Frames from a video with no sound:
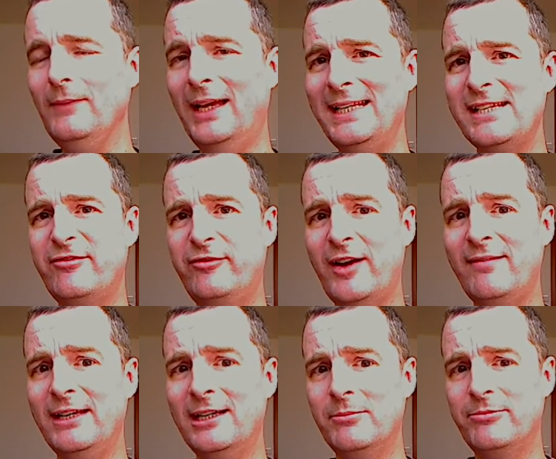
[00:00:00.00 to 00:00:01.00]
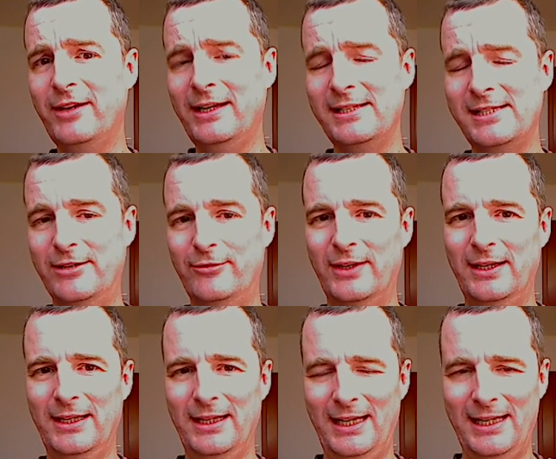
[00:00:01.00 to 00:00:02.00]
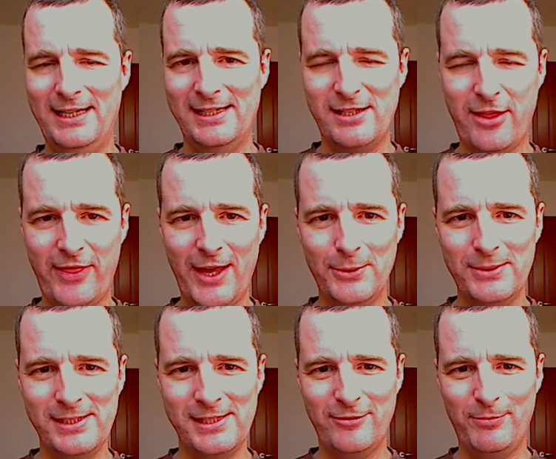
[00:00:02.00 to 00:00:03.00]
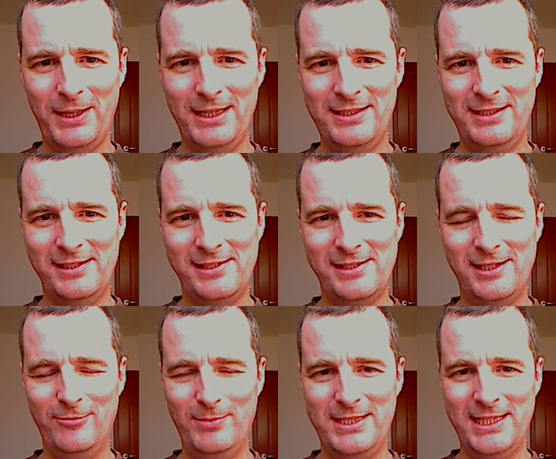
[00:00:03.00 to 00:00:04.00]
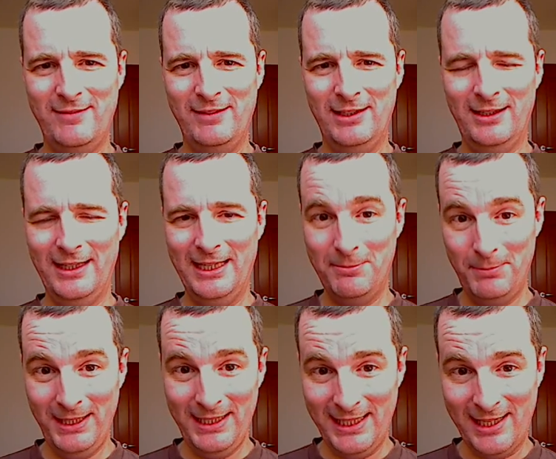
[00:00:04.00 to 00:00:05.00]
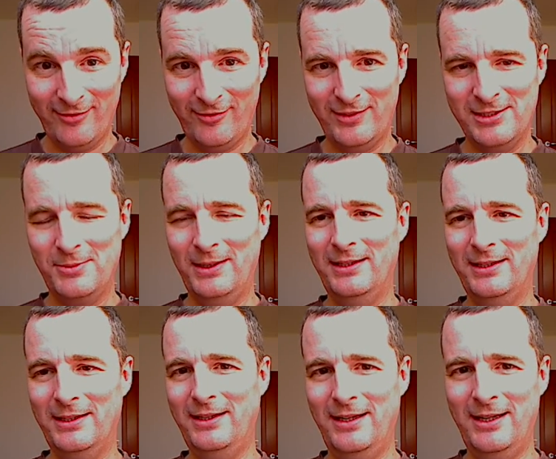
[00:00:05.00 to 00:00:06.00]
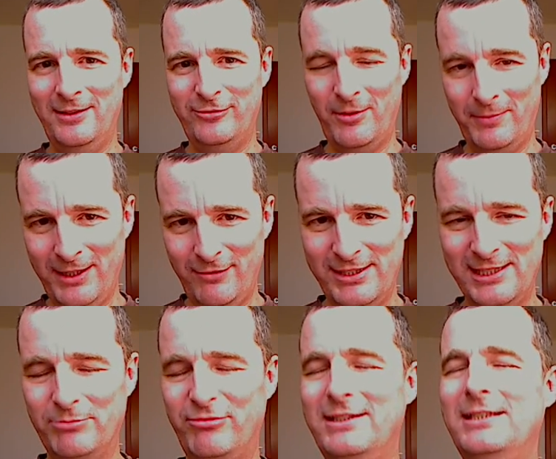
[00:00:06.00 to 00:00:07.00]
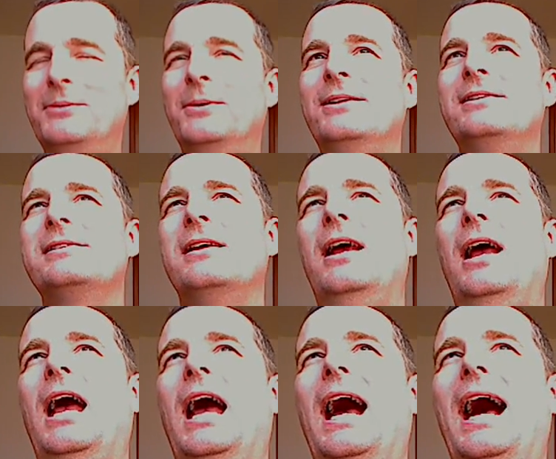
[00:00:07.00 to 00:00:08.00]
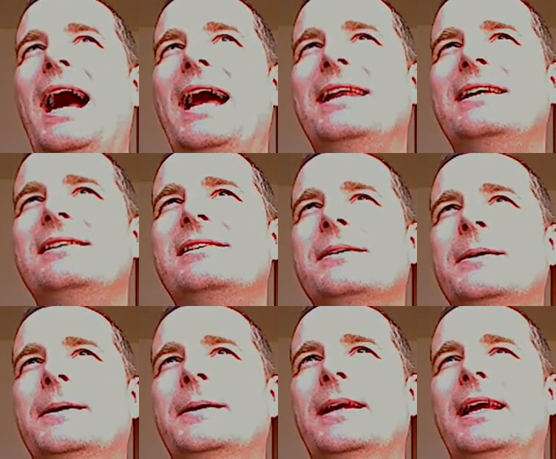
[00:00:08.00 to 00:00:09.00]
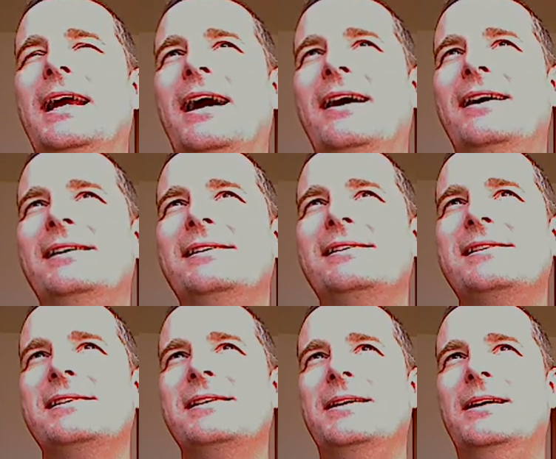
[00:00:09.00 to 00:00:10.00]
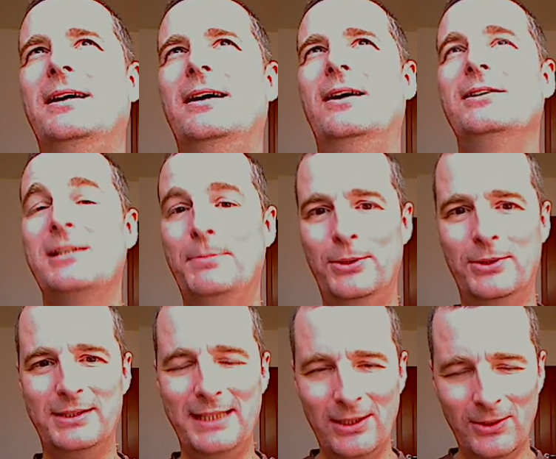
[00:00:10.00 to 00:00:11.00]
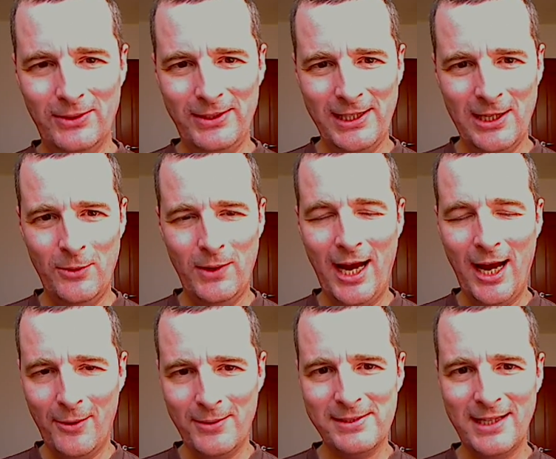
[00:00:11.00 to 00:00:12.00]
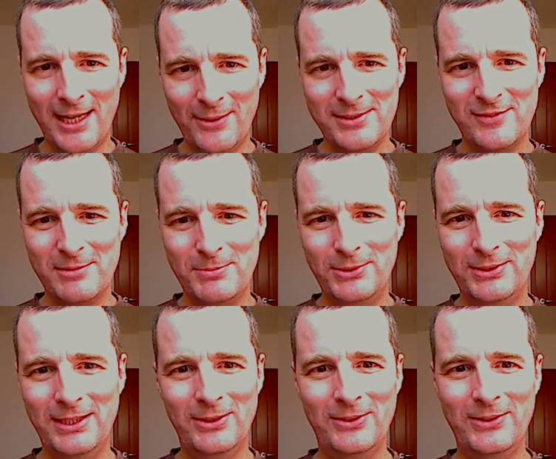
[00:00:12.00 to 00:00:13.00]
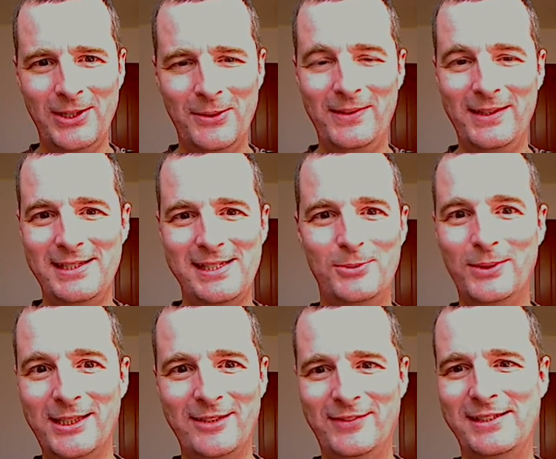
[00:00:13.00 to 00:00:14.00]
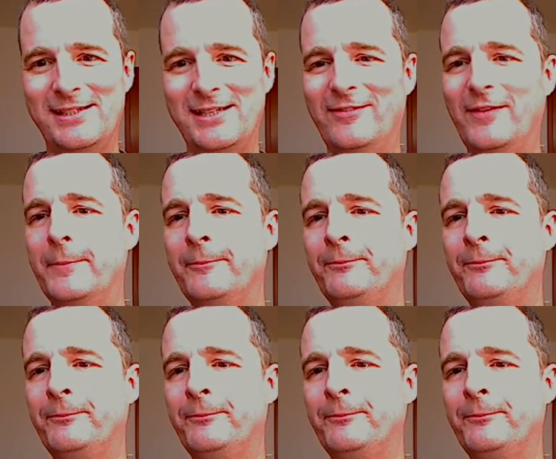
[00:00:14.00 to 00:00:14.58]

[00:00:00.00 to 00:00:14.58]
And it's very comprehensive. It has thousands of pages of material in PDF as well from the original printed ones. And it has supporting audio, hours and hours of supporting audio. And this is wonderful stuff.